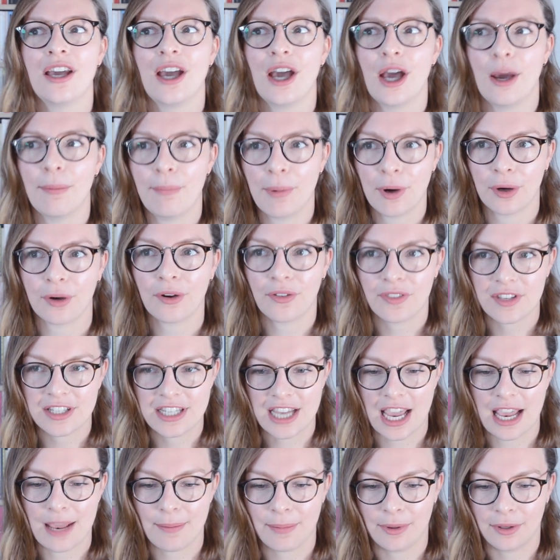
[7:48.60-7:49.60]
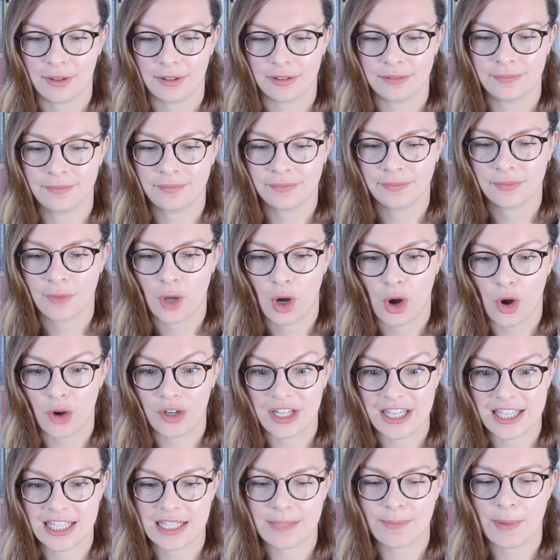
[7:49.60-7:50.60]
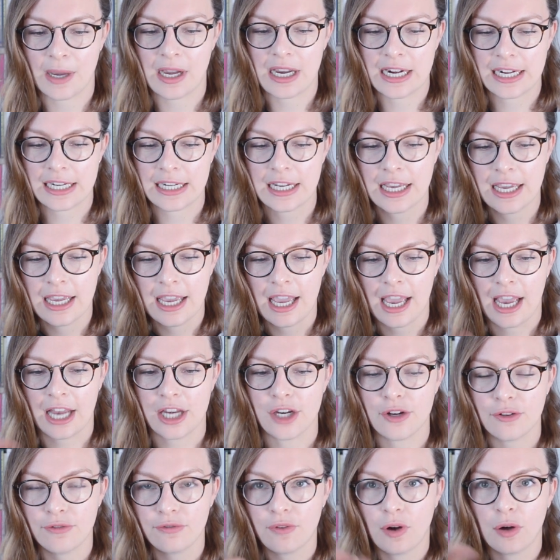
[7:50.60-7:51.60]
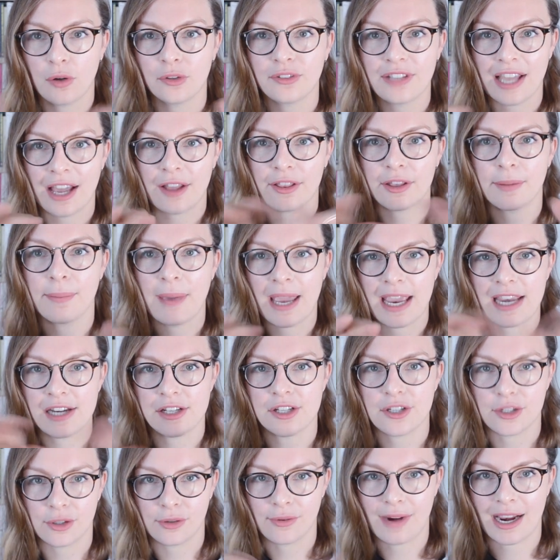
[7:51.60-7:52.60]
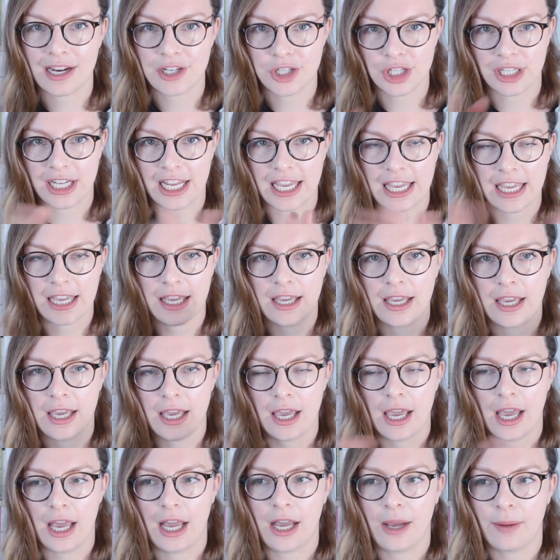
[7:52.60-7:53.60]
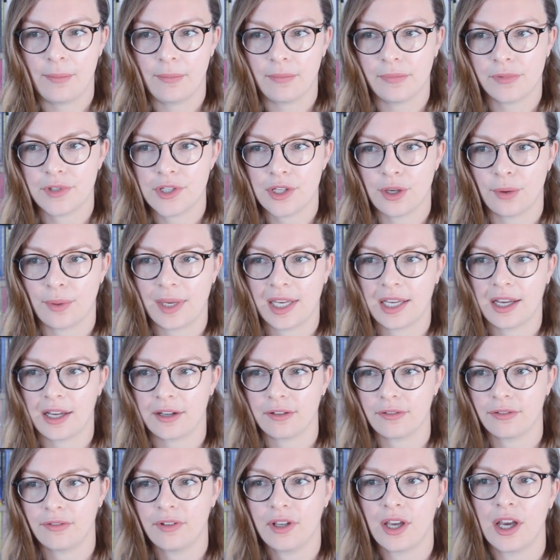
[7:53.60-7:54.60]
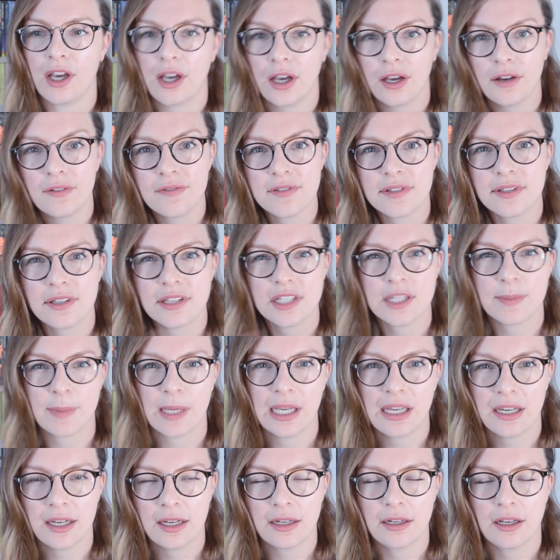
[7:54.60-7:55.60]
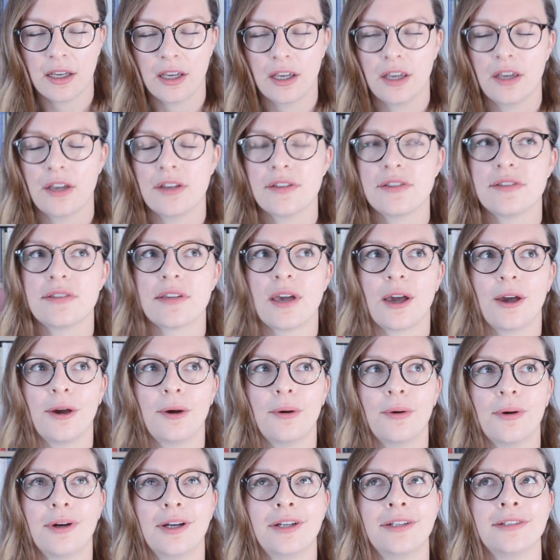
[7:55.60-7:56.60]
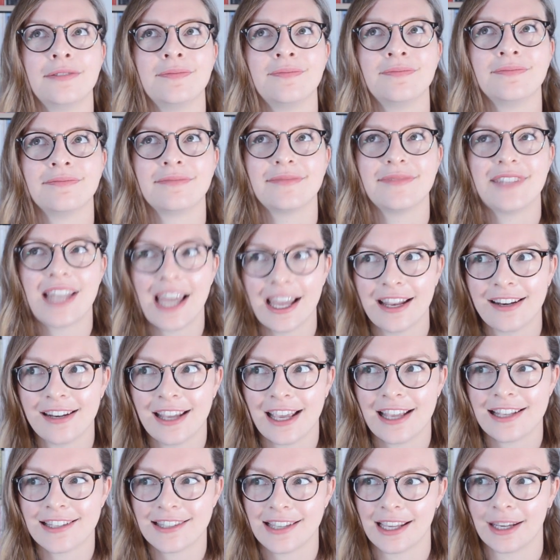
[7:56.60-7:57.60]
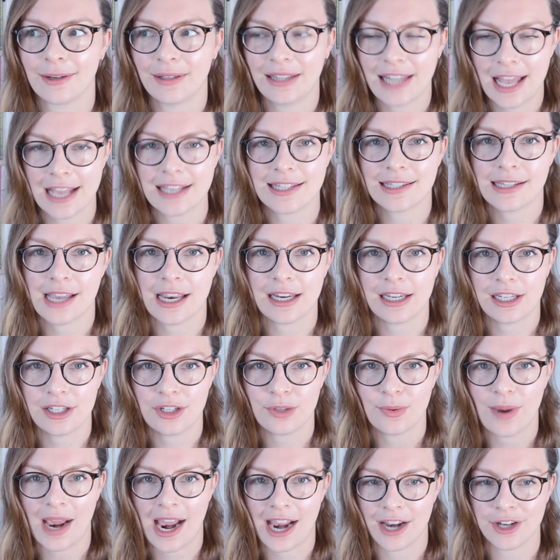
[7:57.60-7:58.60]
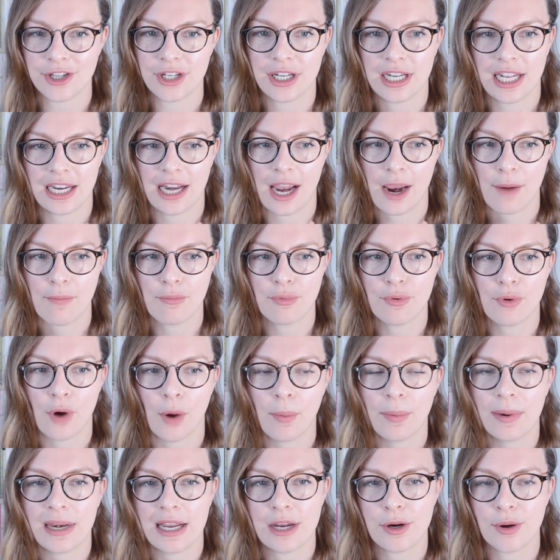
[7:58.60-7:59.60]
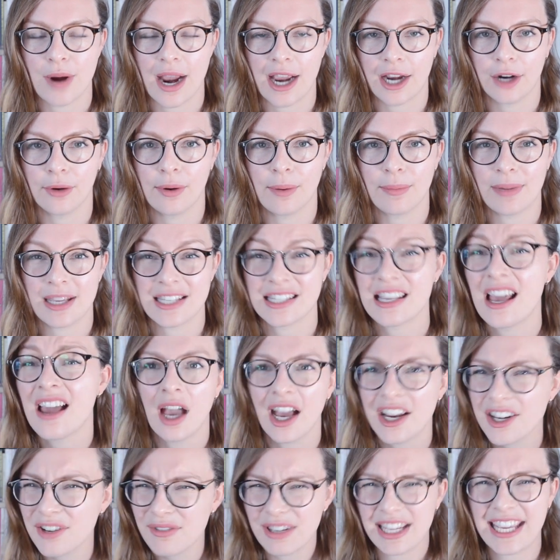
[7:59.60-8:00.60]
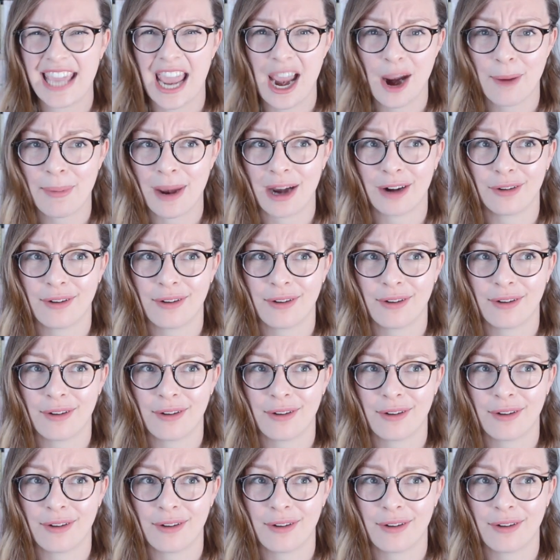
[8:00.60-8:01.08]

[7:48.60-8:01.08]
a book on the table on its spine and you fold down the pages gradually, so it kind of curves the spine, so then it's like less likely to actually like properly crack at one place. I don't really care about